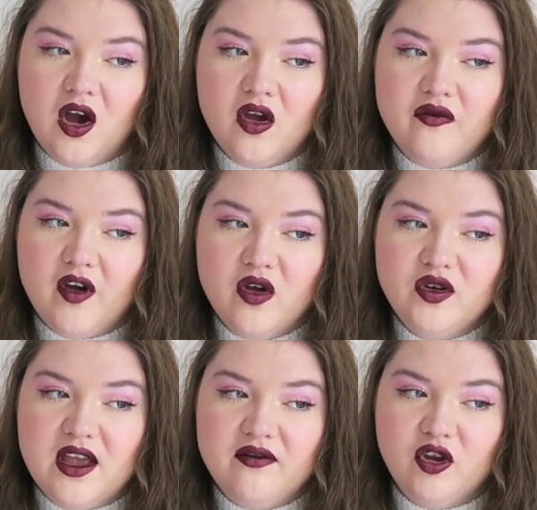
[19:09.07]
I've
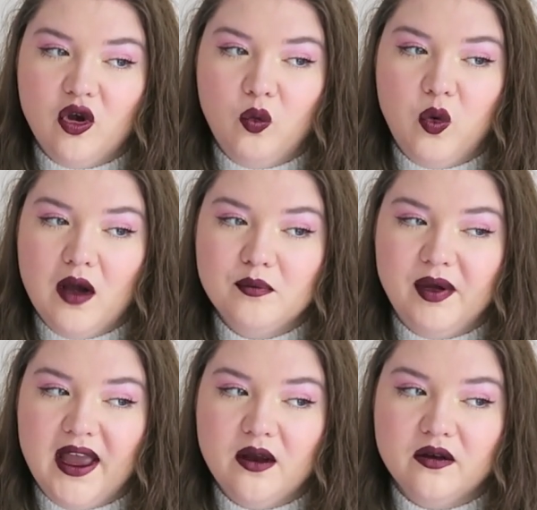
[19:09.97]
only ever got one
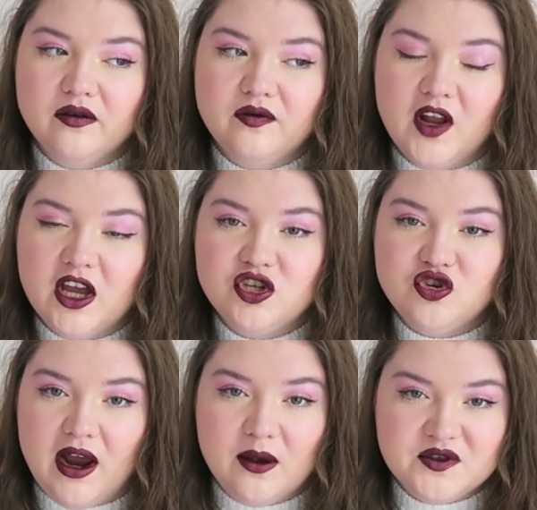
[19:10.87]
pair of like
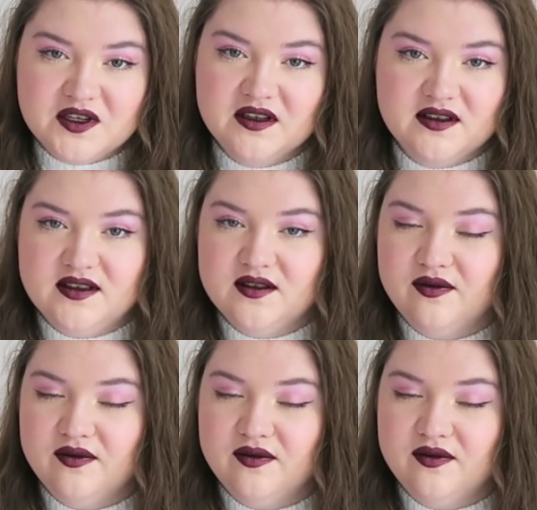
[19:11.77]
trousers